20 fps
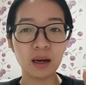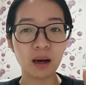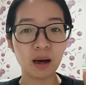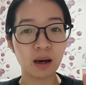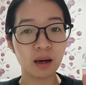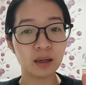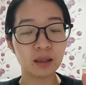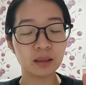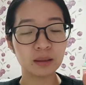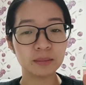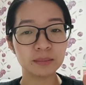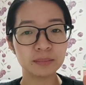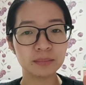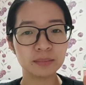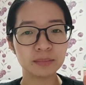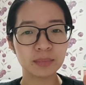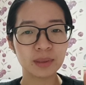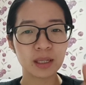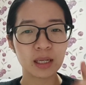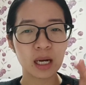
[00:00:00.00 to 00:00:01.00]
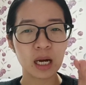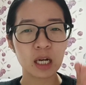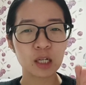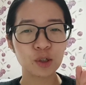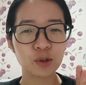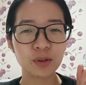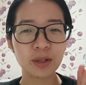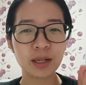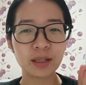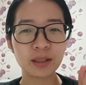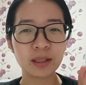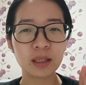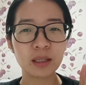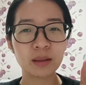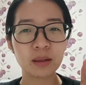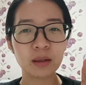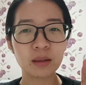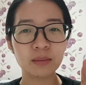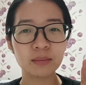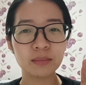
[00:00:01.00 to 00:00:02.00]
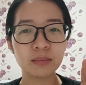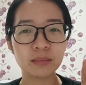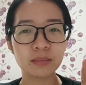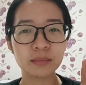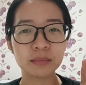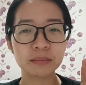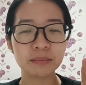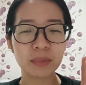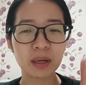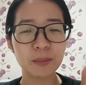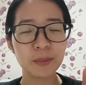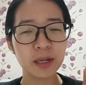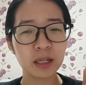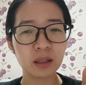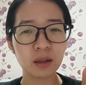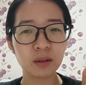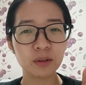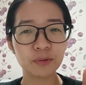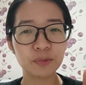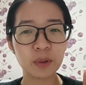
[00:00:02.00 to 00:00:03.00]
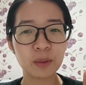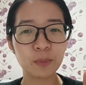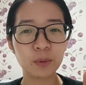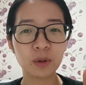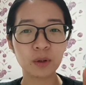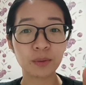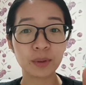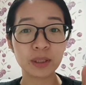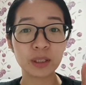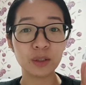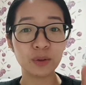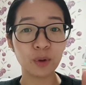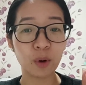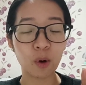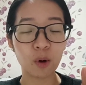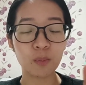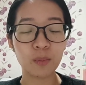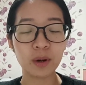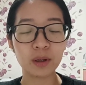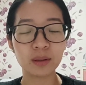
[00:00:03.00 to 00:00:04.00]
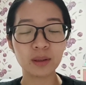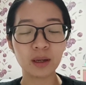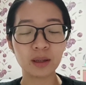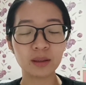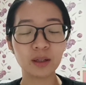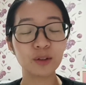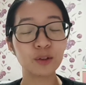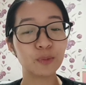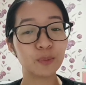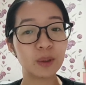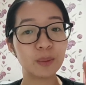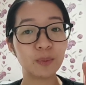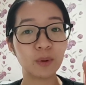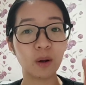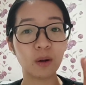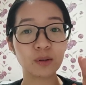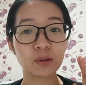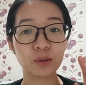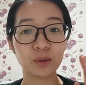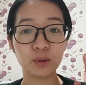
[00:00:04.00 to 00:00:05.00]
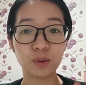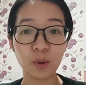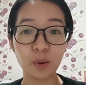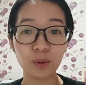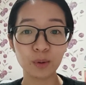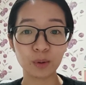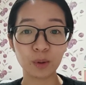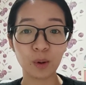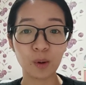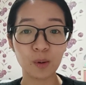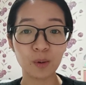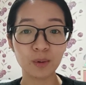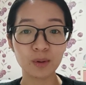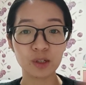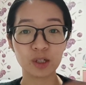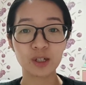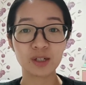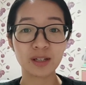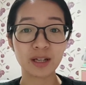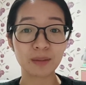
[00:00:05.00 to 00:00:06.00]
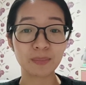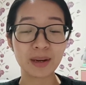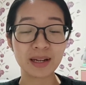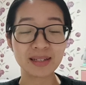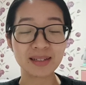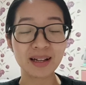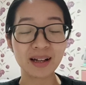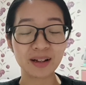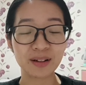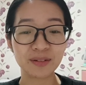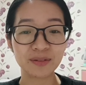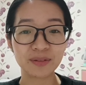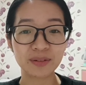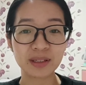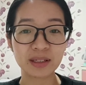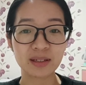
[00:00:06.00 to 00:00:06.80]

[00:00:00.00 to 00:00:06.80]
Um, actually, I think maybe a lot of people already know but a lot of people also don't know, just like myself,